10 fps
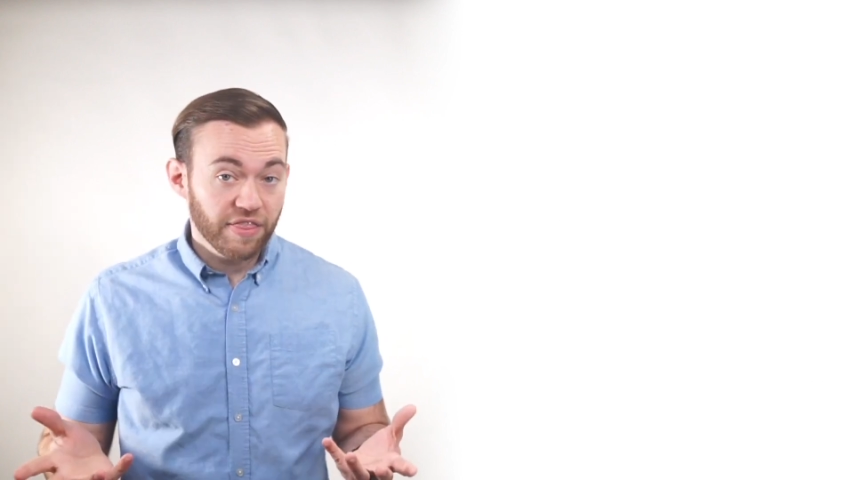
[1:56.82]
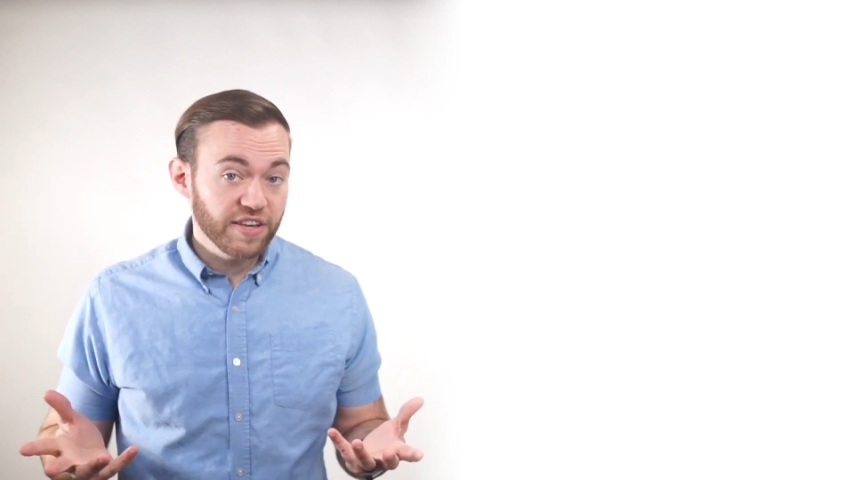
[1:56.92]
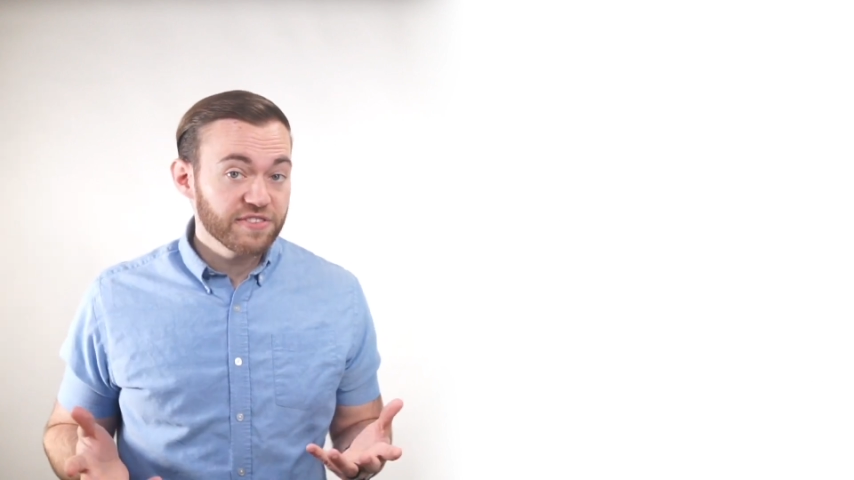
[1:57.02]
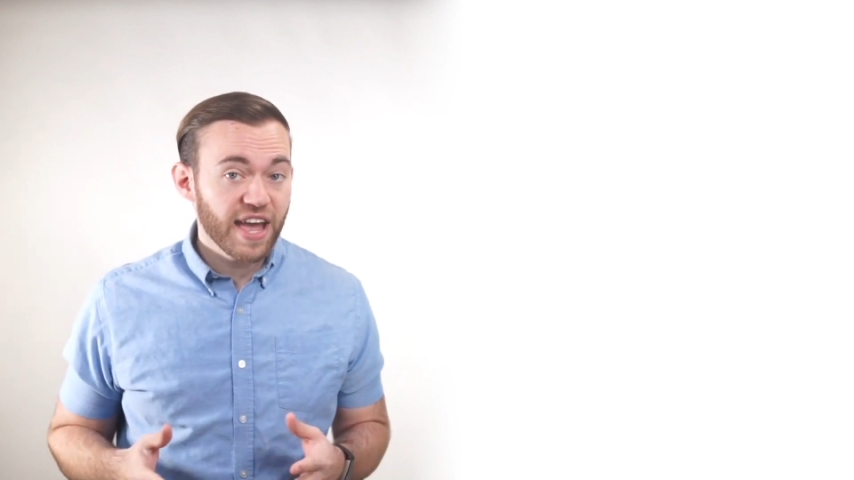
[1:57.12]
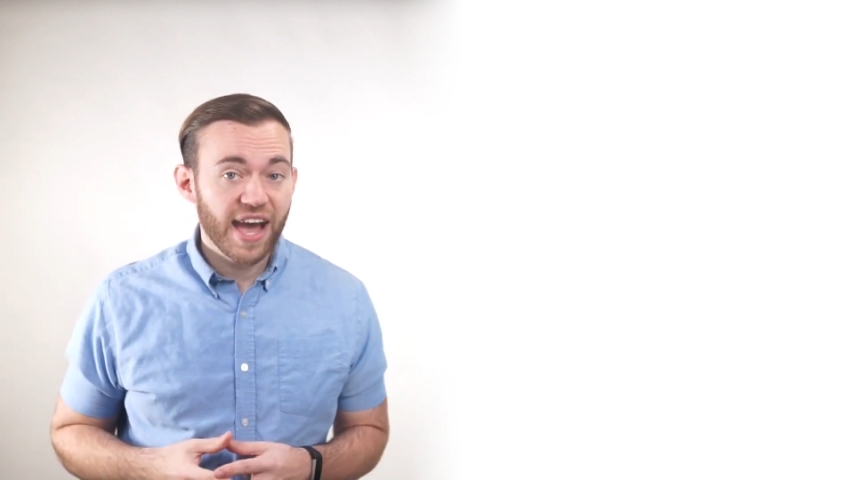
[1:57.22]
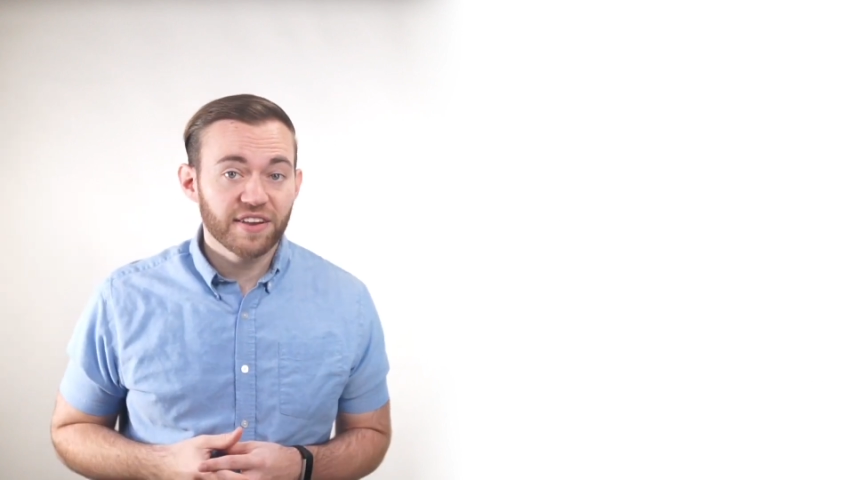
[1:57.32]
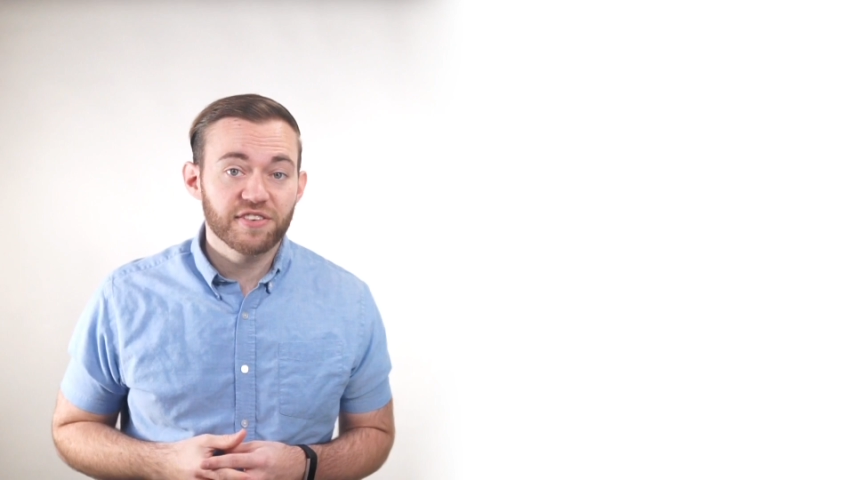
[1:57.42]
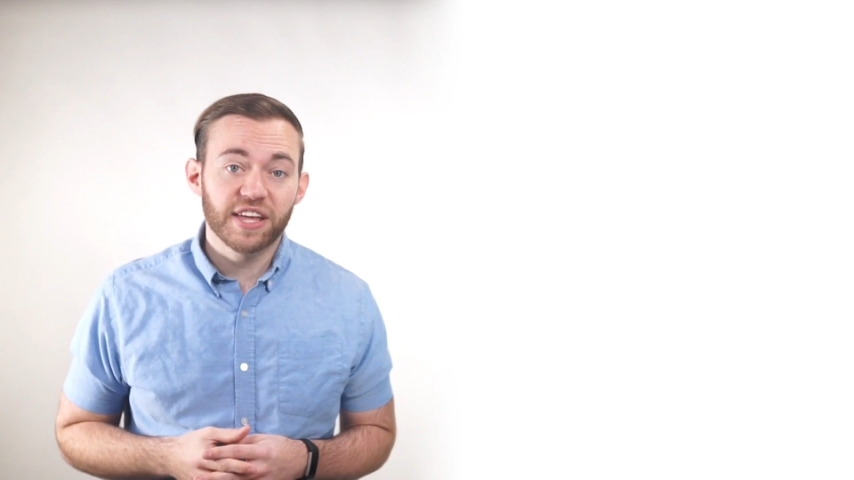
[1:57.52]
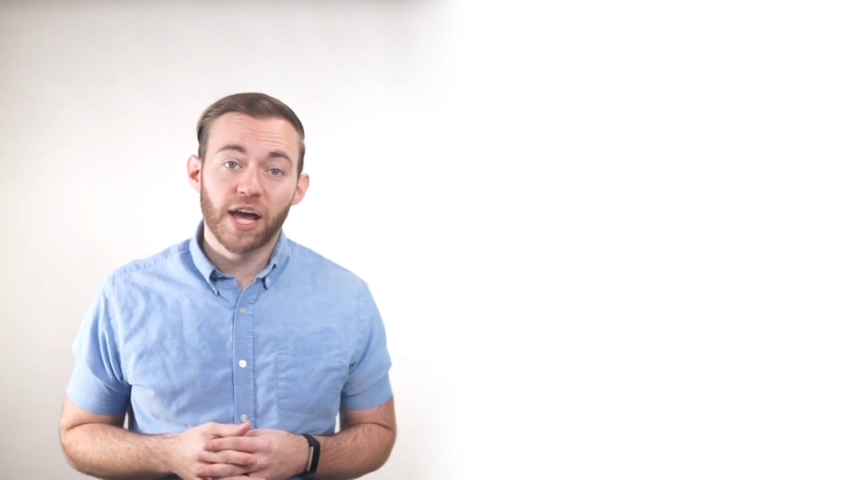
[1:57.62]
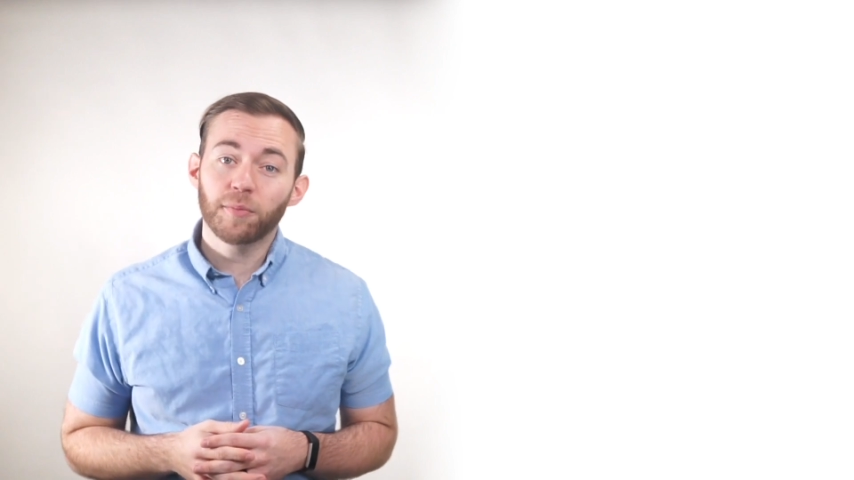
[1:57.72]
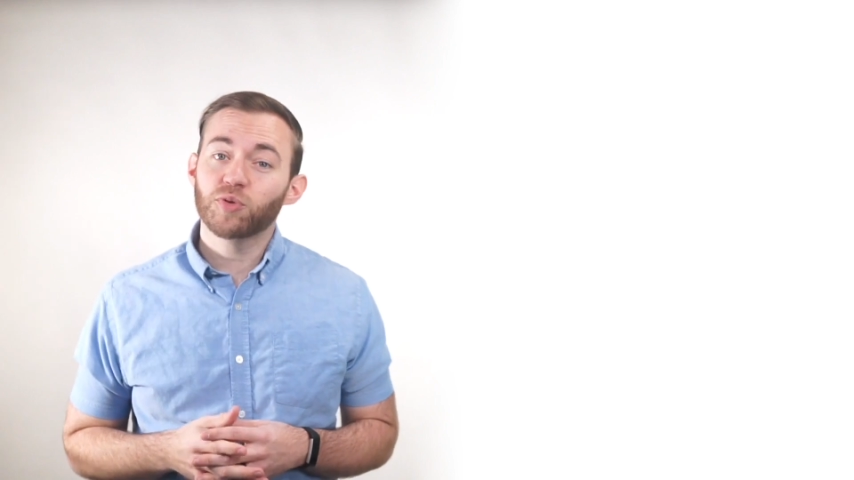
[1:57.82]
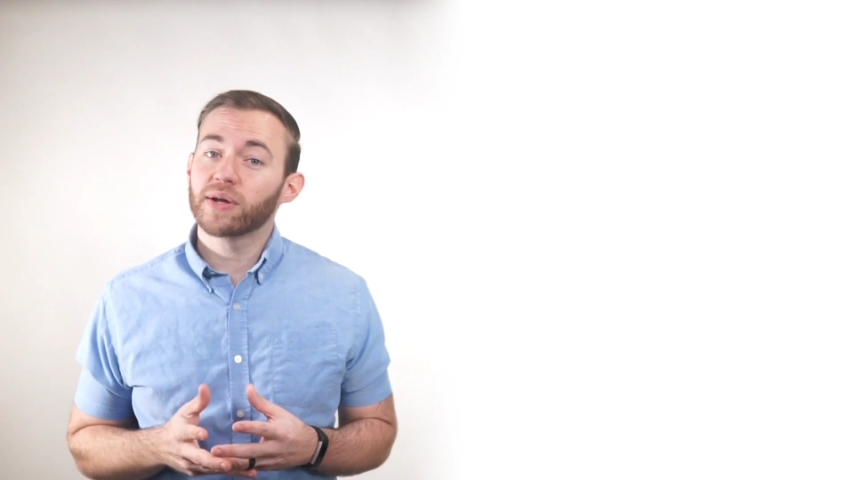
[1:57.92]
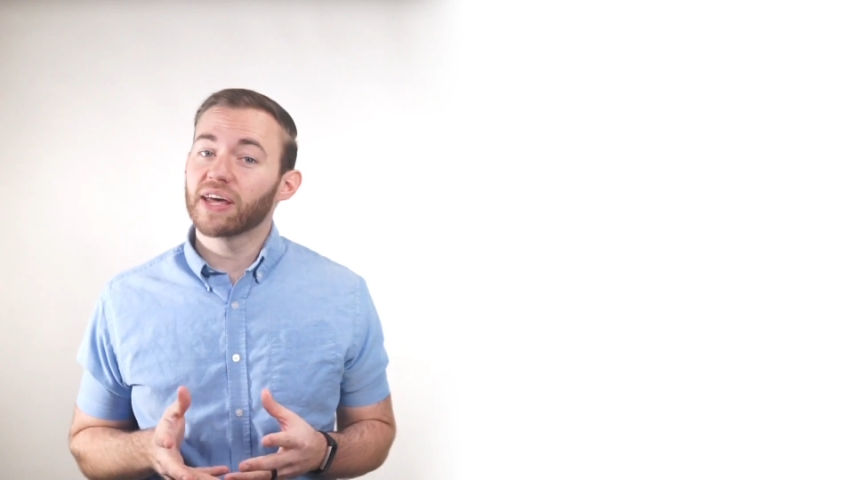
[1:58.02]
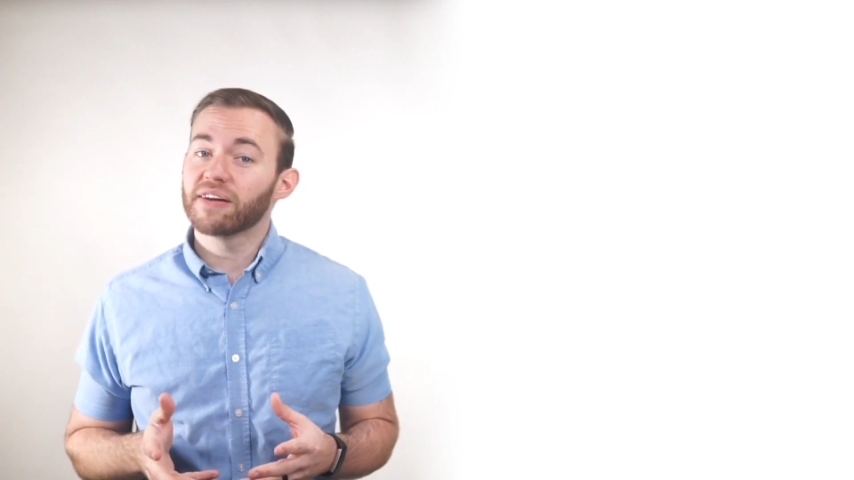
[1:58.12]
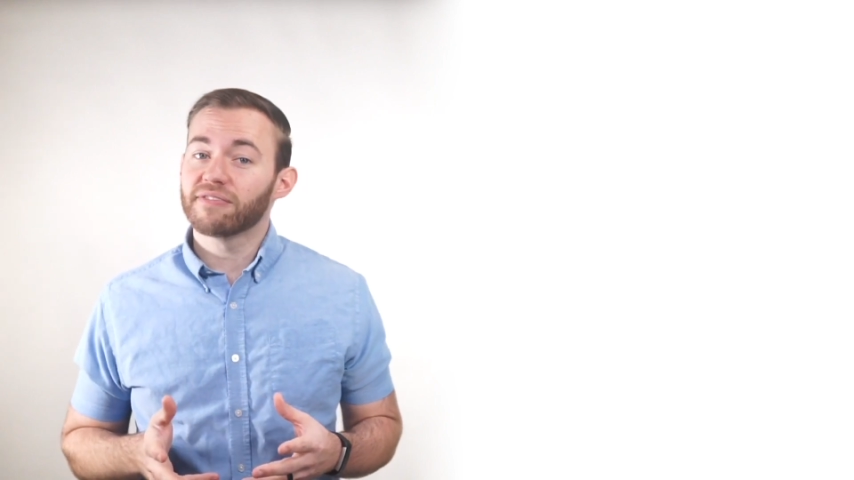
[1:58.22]
these tags can help to
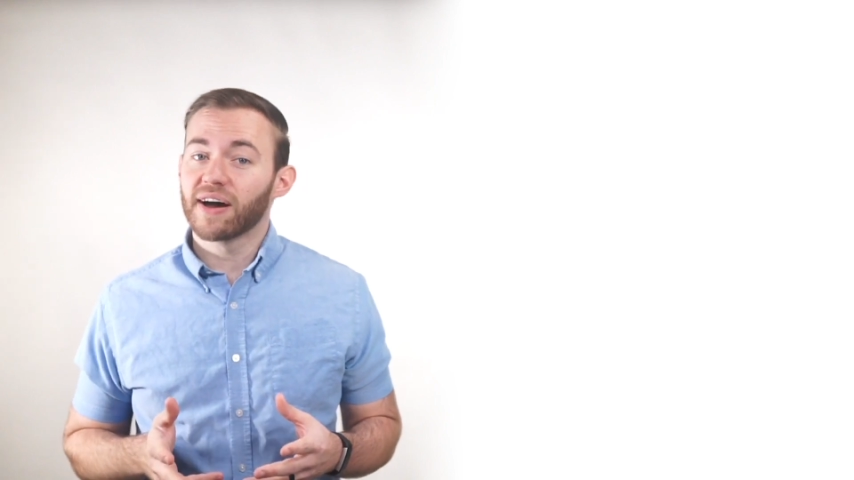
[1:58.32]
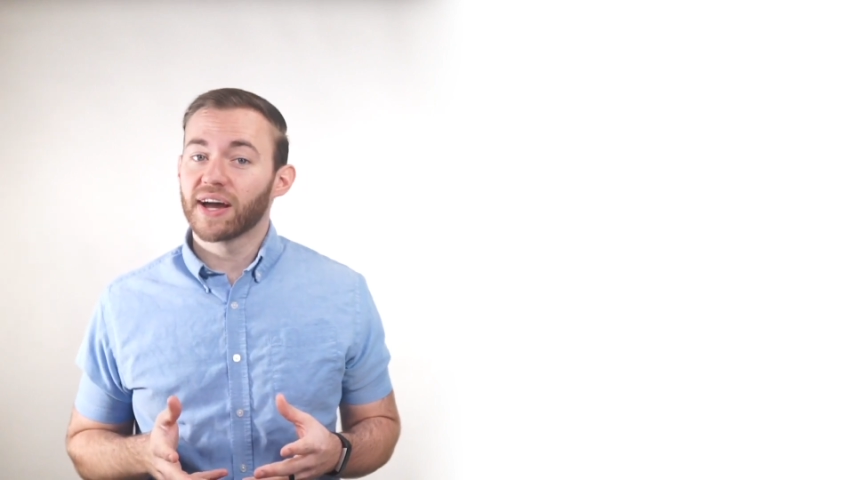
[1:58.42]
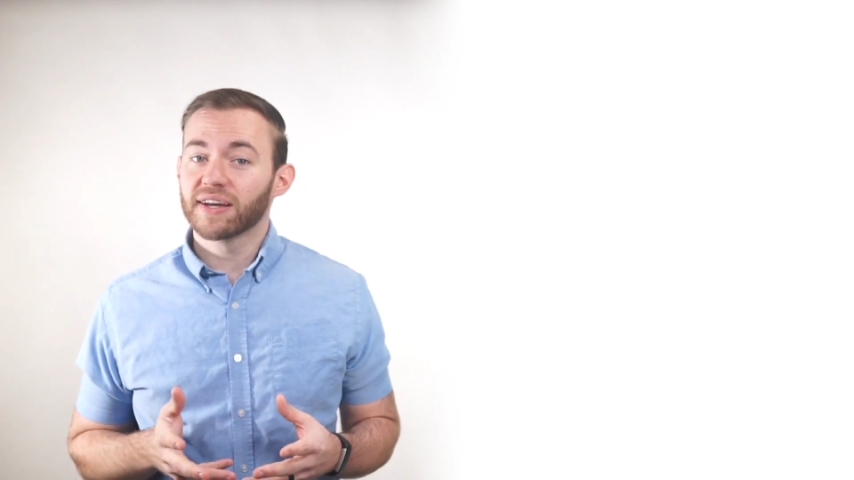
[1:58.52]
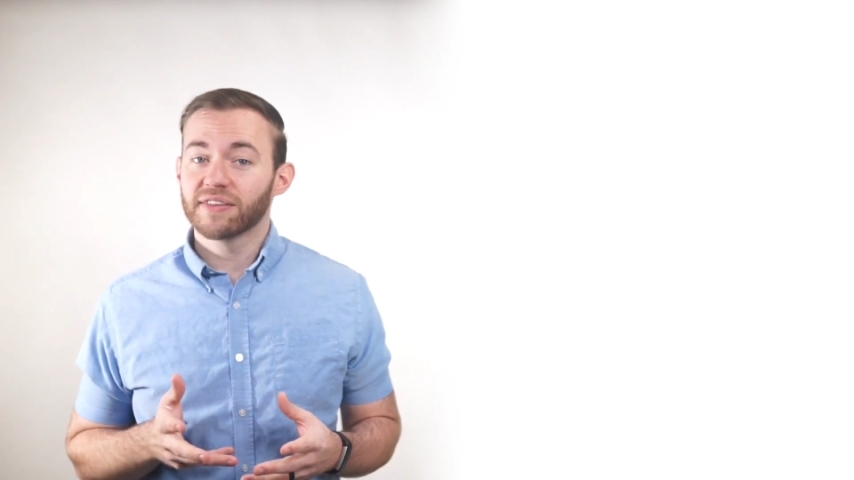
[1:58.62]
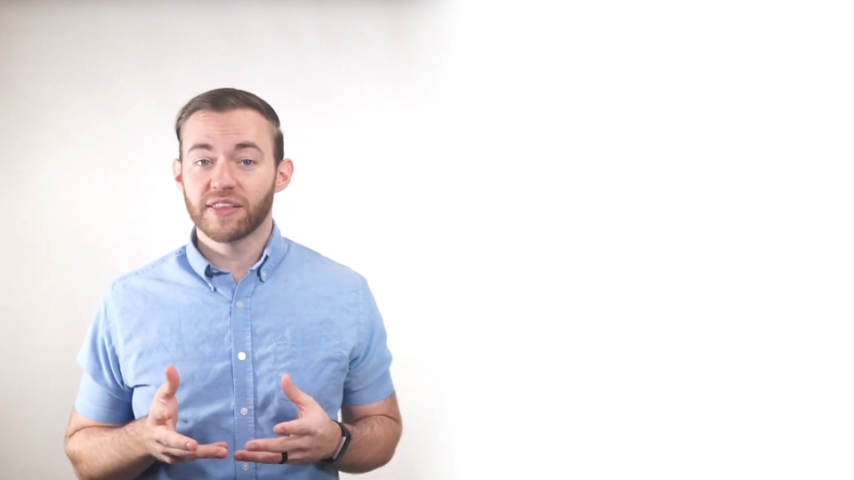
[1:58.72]
identify